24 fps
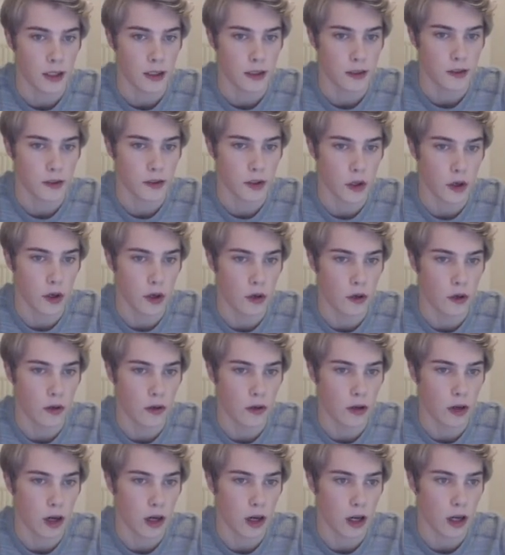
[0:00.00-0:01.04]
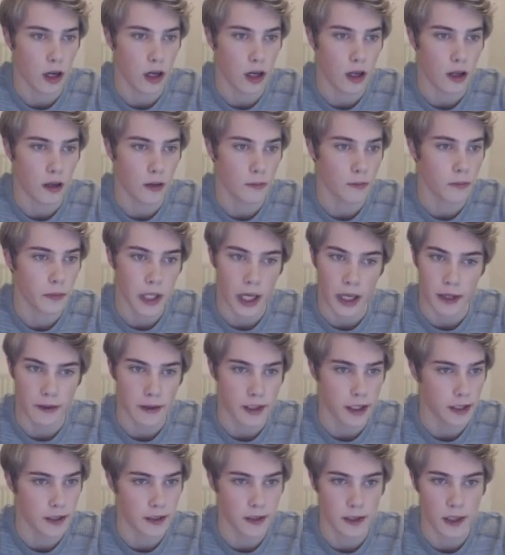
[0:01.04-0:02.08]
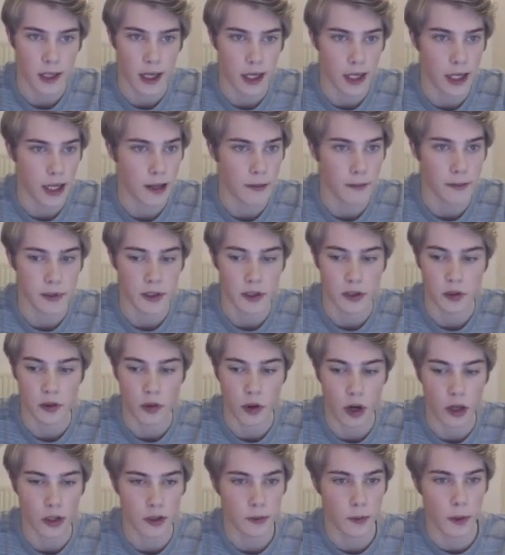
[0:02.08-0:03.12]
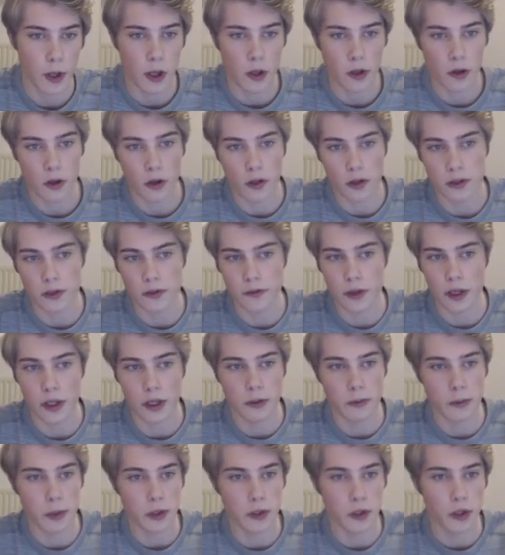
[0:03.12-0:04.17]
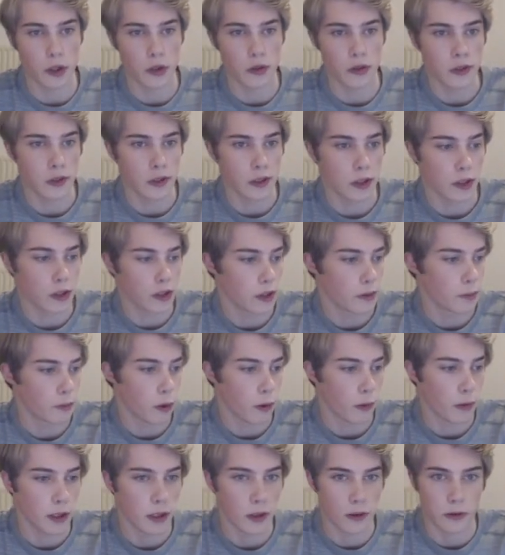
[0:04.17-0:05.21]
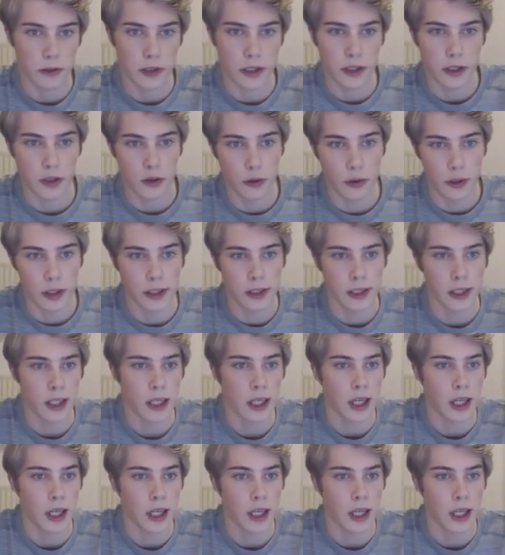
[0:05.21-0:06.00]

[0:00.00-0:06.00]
So um, yeah, this endgame is a draw as well. Also very well known. You probably already knew it.